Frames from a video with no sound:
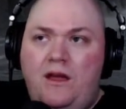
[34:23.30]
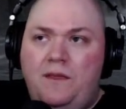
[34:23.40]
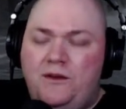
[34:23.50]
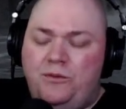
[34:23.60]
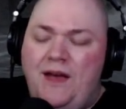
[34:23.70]

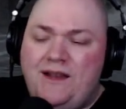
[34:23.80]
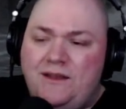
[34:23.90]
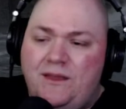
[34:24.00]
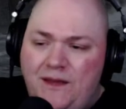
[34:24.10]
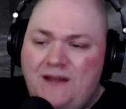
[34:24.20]
They realized that
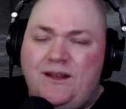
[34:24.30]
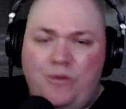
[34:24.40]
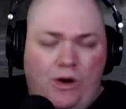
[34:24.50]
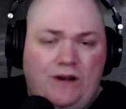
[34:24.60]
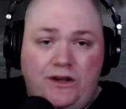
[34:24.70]
the things they
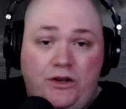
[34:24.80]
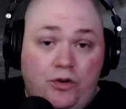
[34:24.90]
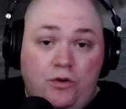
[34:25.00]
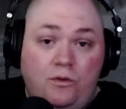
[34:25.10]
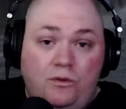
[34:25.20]
wanted to
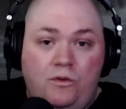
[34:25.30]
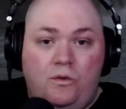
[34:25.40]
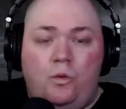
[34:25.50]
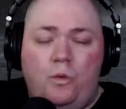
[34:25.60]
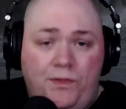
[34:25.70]
do
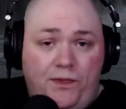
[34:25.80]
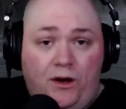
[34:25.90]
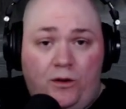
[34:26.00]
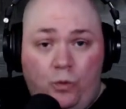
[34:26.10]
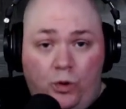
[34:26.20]
with
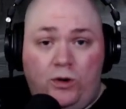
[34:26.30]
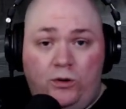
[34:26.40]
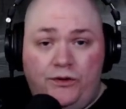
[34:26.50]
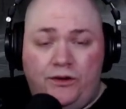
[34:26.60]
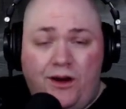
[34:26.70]
their
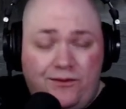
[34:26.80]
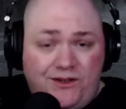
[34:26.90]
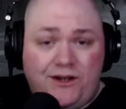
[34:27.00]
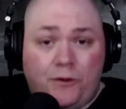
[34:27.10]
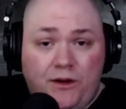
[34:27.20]
world of
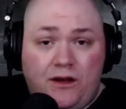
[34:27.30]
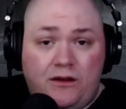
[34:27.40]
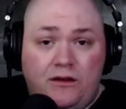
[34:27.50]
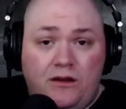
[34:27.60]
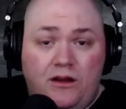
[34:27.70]

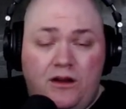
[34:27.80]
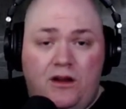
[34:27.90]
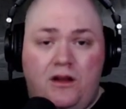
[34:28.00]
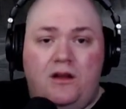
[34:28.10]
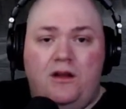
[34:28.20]
Tyria,
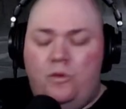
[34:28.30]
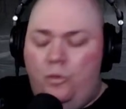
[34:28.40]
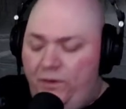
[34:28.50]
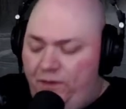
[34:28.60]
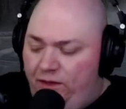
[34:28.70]

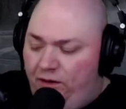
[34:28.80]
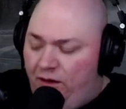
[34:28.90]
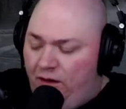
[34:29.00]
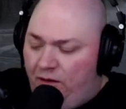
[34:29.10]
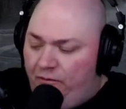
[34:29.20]
with
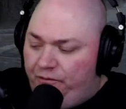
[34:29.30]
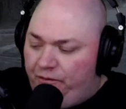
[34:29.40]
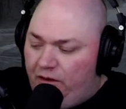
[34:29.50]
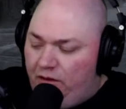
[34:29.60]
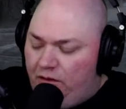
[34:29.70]
the
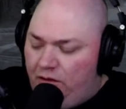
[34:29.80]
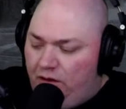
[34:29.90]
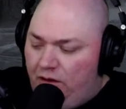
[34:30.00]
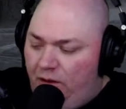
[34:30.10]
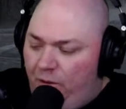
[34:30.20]

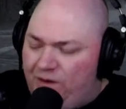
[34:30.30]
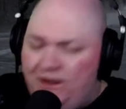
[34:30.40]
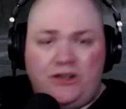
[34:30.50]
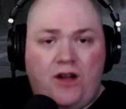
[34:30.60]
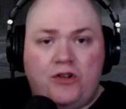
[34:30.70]

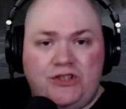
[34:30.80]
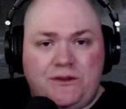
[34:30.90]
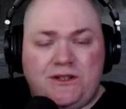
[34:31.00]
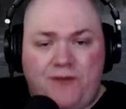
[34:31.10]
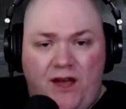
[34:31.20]
technology that
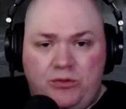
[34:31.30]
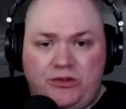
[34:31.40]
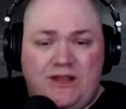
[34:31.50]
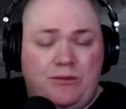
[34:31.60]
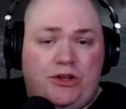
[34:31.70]
was available
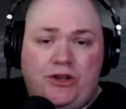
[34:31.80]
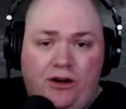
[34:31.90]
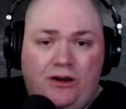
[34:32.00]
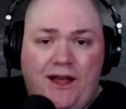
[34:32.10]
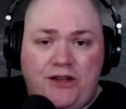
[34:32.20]
to them in the
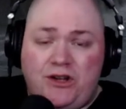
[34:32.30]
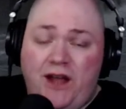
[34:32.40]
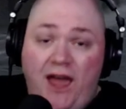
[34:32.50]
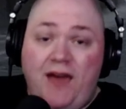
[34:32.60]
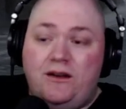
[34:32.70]
current engine,
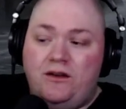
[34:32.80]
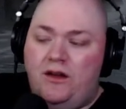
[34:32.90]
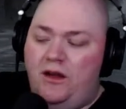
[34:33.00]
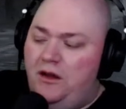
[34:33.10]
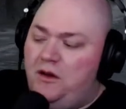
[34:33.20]
and
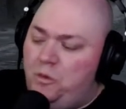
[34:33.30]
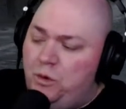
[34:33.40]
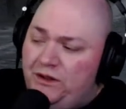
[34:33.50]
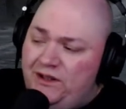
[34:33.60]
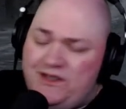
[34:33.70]

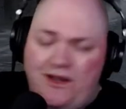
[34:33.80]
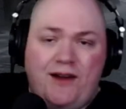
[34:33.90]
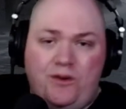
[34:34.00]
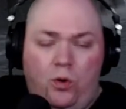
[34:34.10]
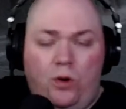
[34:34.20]
with the
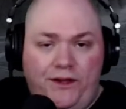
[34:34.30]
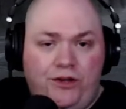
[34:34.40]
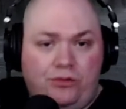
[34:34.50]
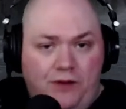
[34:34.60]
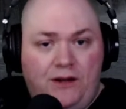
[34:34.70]
design hole they
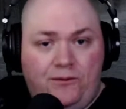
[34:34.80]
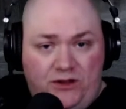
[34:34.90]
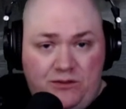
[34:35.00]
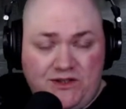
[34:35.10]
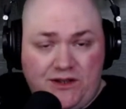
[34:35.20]
created for
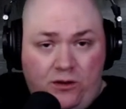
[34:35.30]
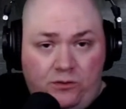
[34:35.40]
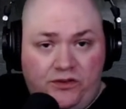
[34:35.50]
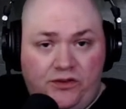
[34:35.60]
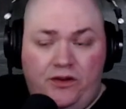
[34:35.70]

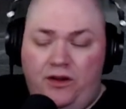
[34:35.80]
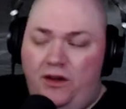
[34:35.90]
themselves